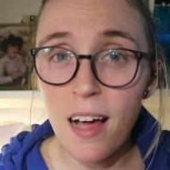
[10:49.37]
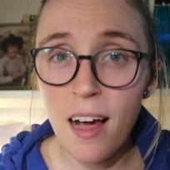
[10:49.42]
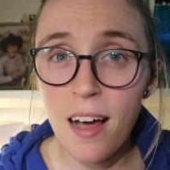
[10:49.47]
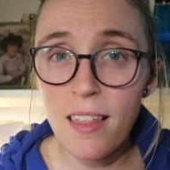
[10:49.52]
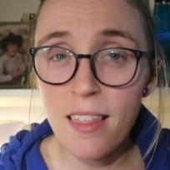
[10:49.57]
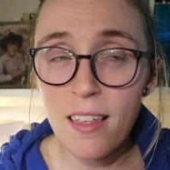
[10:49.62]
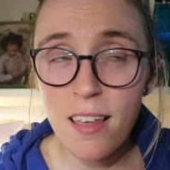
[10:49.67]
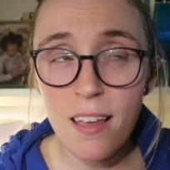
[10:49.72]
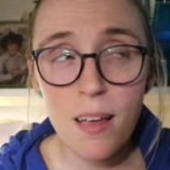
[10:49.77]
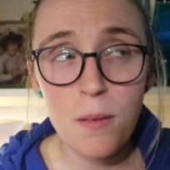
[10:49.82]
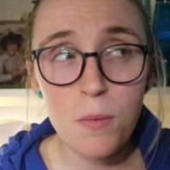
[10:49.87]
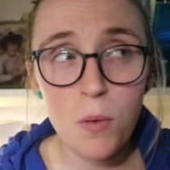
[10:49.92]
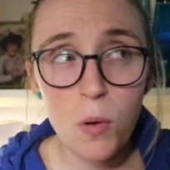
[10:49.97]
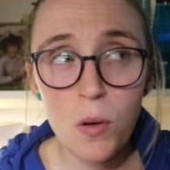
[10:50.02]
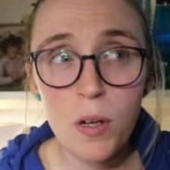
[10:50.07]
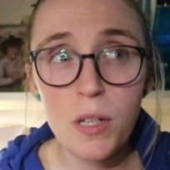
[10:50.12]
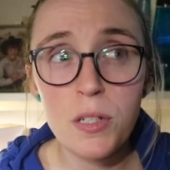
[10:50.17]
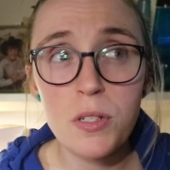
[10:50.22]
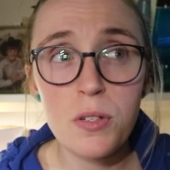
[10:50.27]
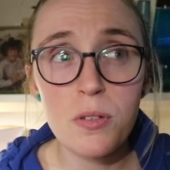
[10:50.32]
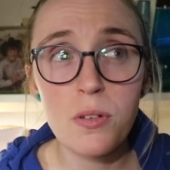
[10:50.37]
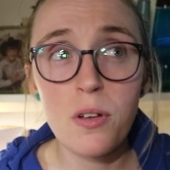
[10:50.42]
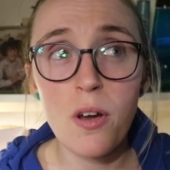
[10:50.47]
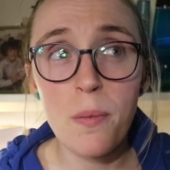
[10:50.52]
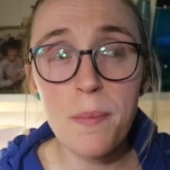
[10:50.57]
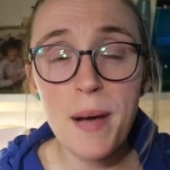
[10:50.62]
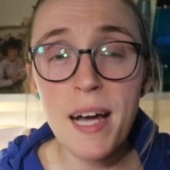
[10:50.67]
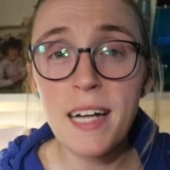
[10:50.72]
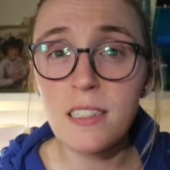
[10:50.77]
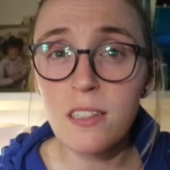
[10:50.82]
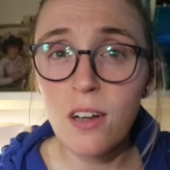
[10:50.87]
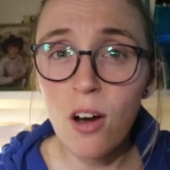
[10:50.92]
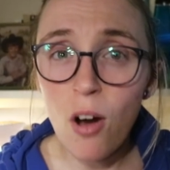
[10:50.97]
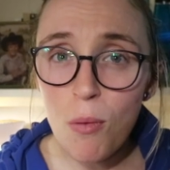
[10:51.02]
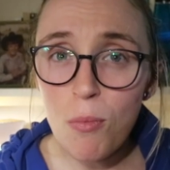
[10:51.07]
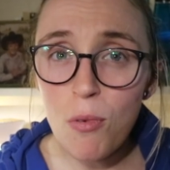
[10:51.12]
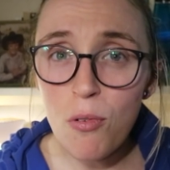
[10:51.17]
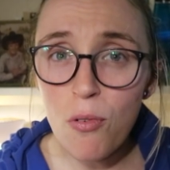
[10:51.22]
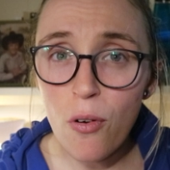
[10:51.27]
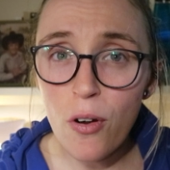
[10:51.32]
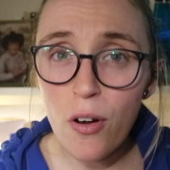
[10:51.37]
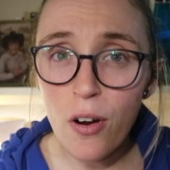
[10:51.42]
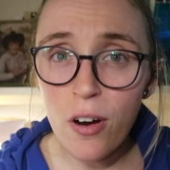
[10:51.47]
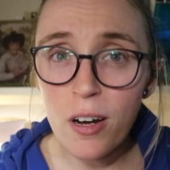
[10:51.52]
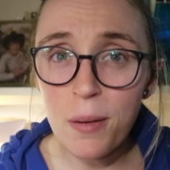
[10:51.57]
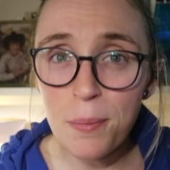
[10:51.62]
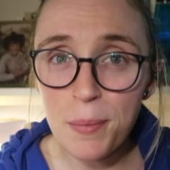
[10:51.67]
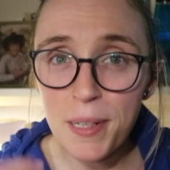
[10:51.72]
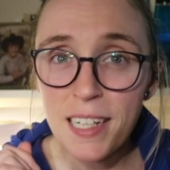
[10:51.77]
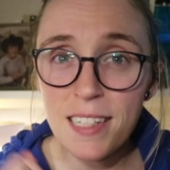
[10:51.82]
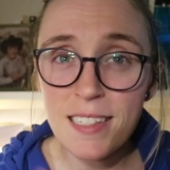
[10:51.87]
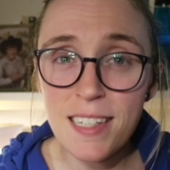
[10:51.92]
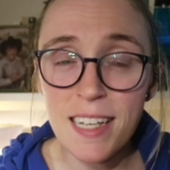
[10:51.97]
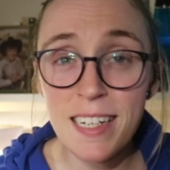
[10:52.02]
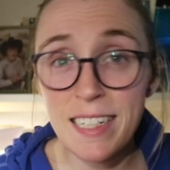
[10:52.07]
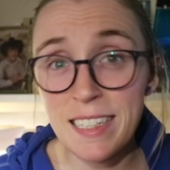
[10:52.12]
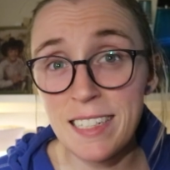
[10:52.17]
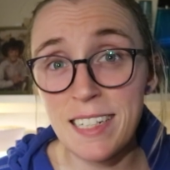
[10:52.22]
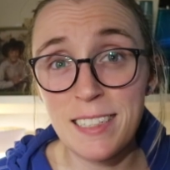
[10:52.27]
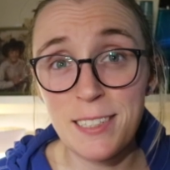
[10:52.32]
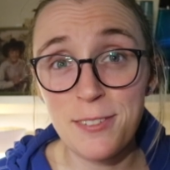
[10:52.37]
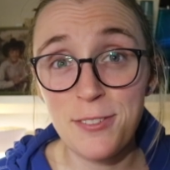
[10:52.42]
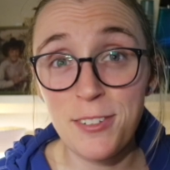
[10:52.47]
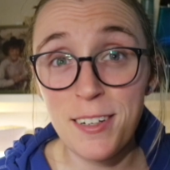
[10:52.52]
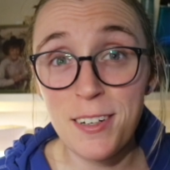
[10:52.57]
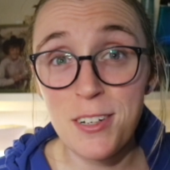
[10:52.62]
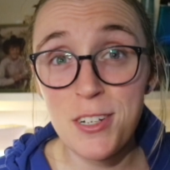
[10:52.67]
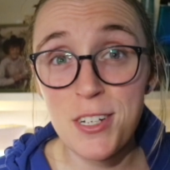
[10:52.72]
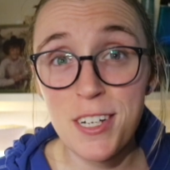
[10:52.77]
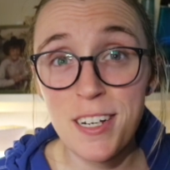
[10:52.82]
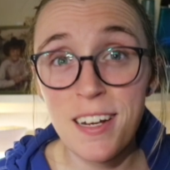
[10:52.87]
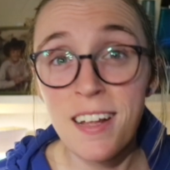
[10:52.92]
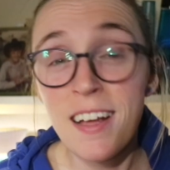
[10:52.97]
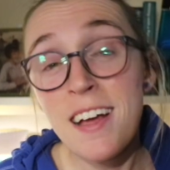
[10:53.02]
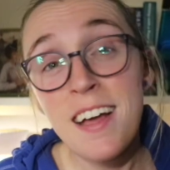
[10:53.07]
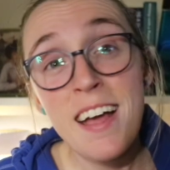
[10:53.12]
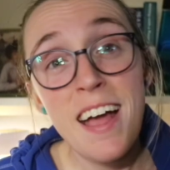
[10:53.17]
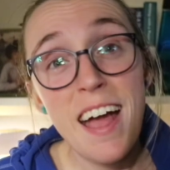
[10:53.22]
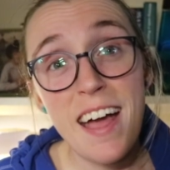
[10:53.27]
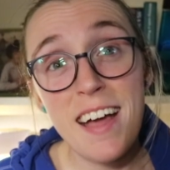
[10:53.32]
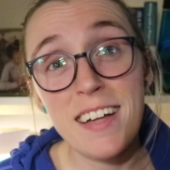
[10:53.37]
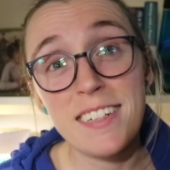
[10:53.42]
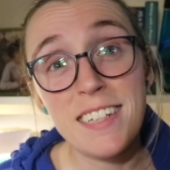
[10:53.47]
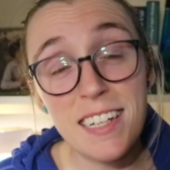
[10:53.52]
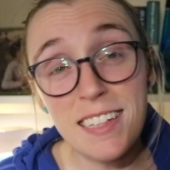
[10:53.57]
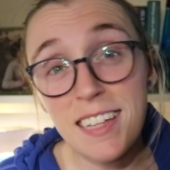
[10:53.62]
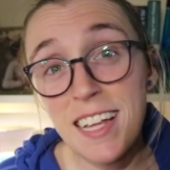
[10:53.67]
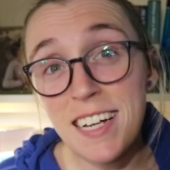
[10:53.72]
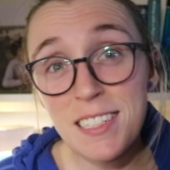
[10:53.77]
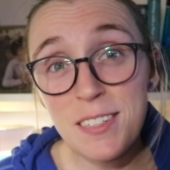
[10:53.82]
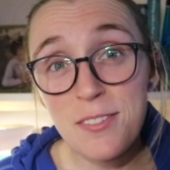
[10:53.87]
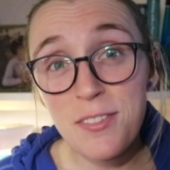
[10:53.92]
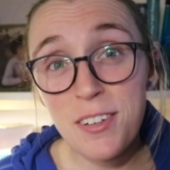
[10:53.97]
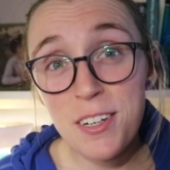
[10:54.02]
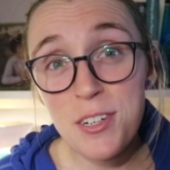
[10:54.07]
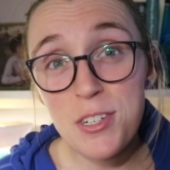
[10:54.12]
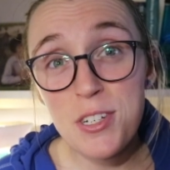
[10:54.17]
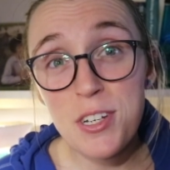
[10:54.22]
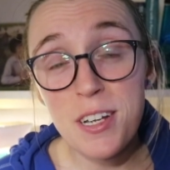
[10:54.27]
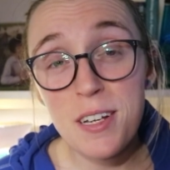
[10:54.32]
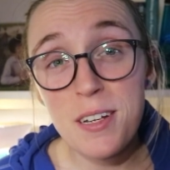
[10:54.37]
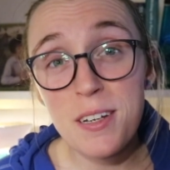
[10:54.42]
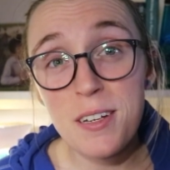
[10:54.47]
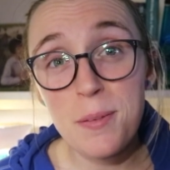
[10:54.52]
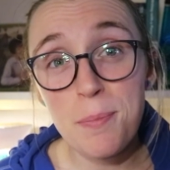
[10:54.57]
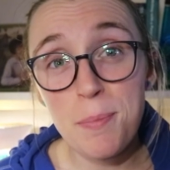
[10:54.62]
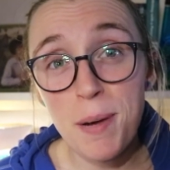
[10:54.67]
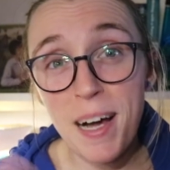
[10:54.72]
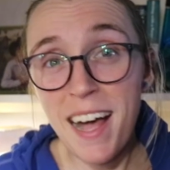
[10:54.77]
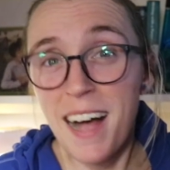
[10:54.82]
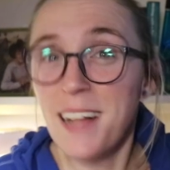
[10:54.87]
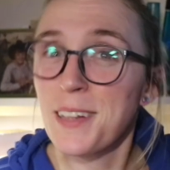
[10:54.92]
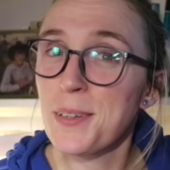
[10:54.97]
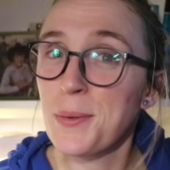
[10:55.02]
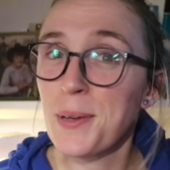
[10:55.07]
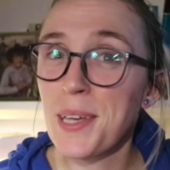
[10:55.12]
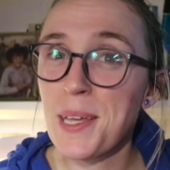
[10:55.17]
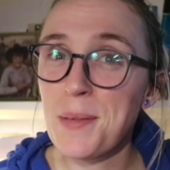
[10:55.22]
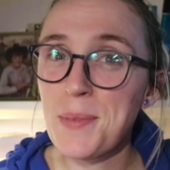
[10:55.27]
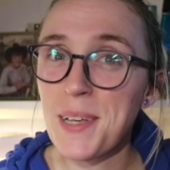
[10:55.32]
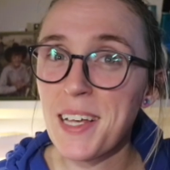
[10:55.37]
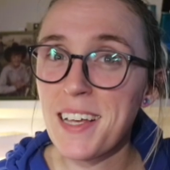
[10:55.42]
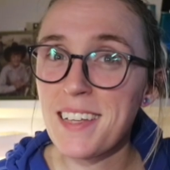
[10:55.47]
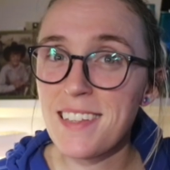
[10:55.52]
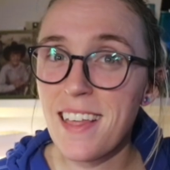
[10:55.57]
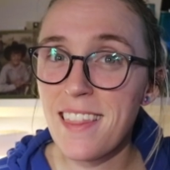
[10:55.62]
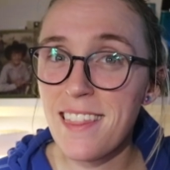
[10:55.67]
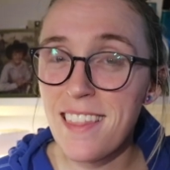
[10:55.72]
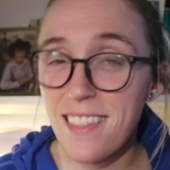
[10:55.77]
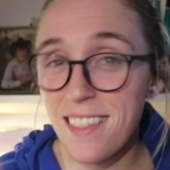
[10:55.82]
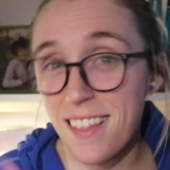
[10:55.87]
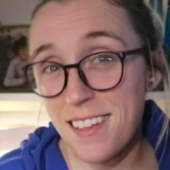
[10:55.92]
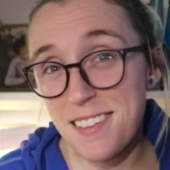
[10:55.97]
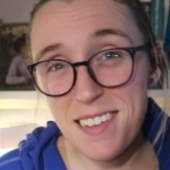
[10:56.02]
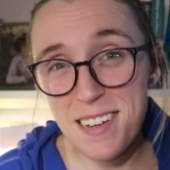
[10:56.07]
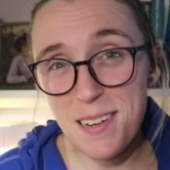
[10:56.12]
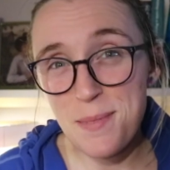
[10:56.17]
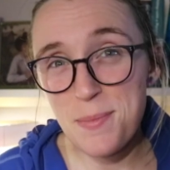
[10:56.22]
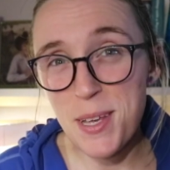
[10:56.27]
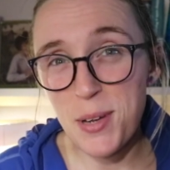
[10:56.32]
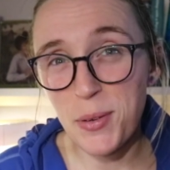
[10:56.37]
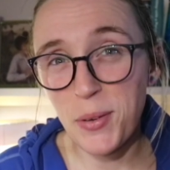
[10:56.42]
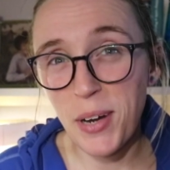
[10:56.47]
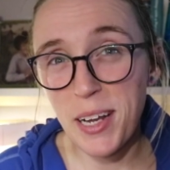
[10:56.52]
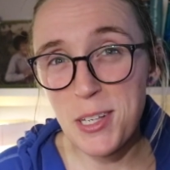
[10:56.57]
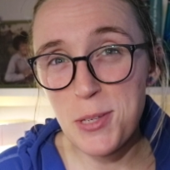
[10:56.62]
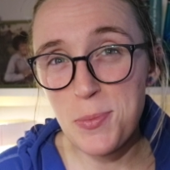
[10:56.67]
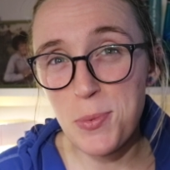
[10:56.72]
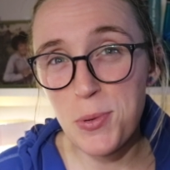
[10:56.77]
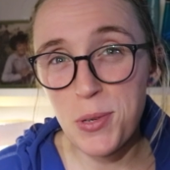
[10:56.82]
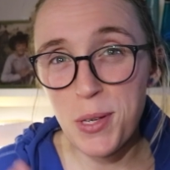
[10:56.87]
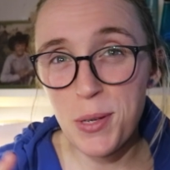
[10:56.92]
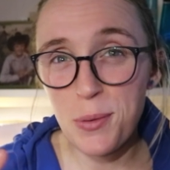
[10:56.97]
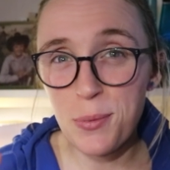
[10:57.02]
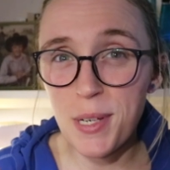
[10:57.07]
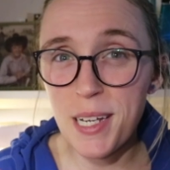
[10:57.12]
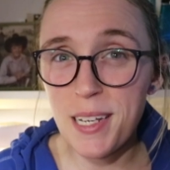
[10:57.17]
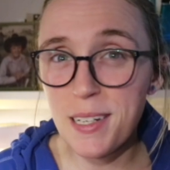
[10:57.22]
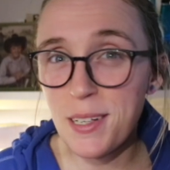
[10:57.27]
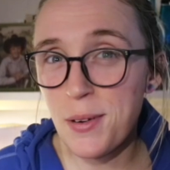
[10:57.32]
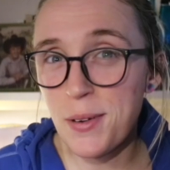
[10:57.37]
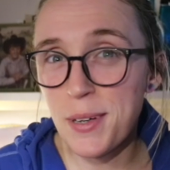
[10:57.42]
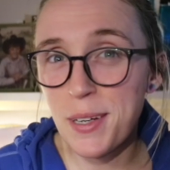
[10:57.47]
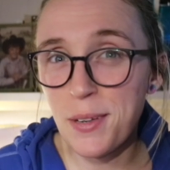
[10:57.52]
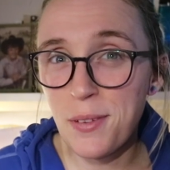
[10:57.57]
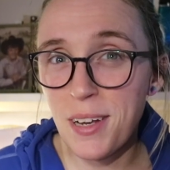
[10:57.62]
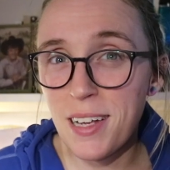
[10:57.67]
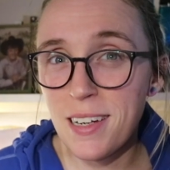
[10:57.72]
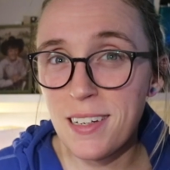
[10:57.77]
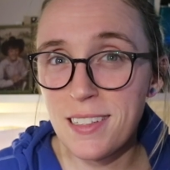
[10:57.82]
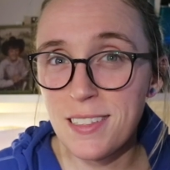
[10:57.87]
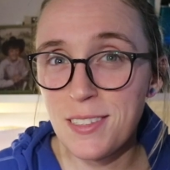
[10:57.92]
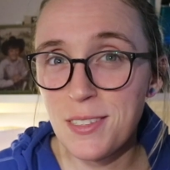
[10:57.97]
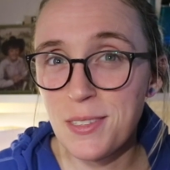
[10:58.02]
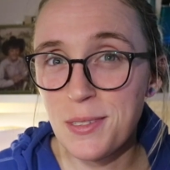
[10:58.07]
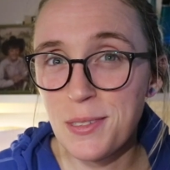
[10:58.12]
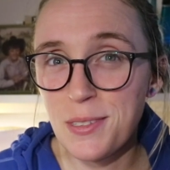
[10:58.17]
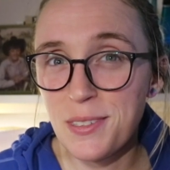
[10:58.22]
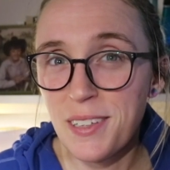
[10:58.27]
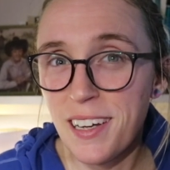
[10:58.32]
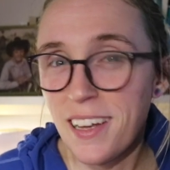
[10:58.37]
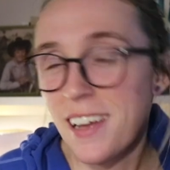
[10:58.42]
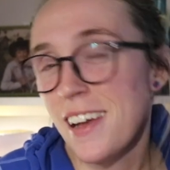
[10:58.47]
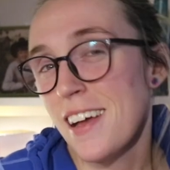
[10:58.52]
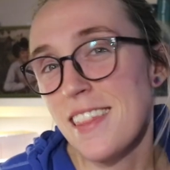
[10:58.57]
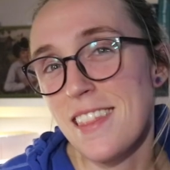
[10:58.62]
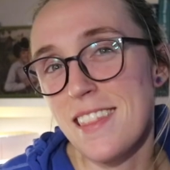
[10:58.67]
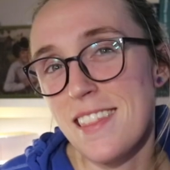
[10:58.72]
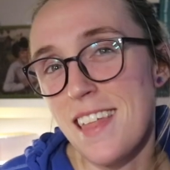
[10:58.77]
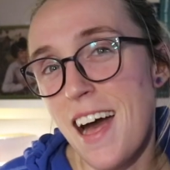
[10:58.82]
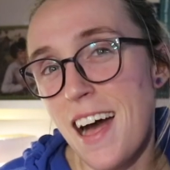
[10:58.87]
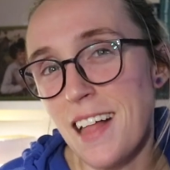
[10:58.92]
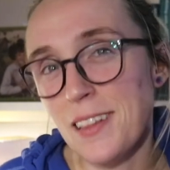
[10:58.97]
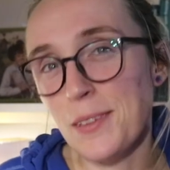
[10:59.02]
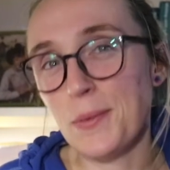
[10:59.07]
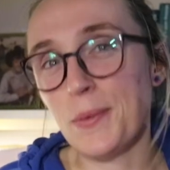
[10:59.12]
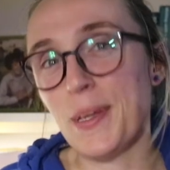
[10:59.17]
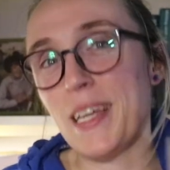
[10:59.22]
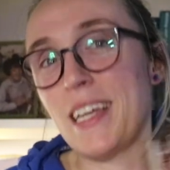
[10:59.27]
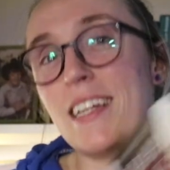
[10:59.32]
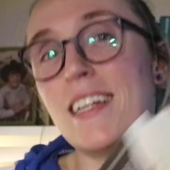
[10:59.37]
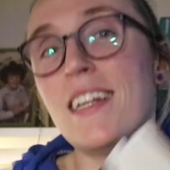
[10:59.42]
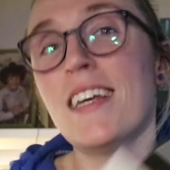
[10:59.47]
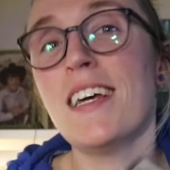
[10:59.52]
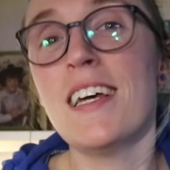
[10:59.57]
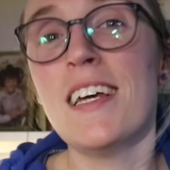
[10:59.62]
I think I'm going to go back to Home Before Dark because I didn't get to finish it, and I'd like to finish it by Halloween because I think that's going to be a great spooky read going right into Halloween.